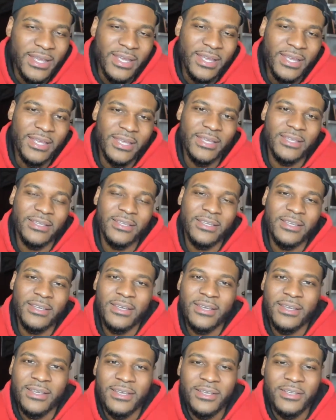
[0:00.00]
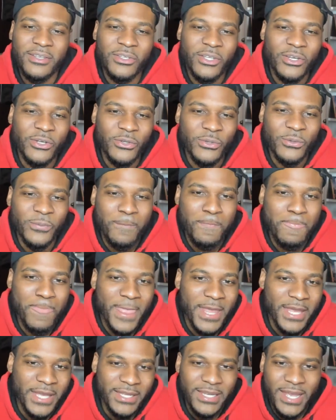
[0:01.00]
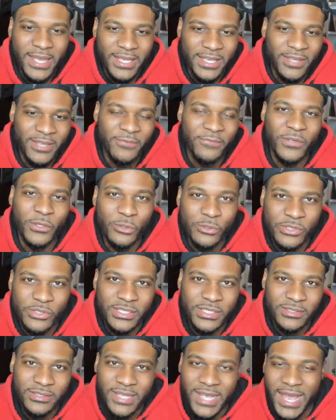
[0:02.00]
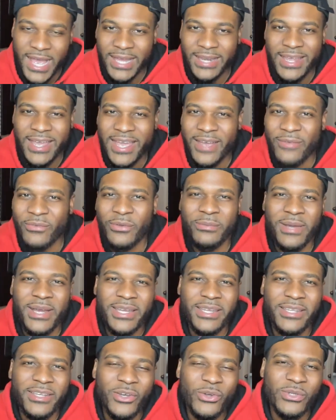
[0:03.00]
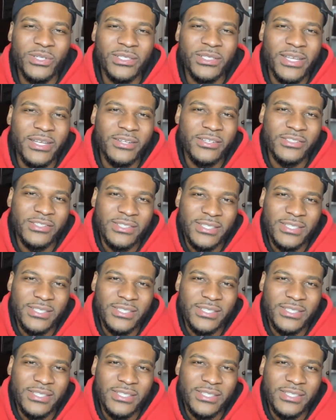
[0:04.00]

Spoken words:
And, you know, in that confusion, had everybody on the Lakers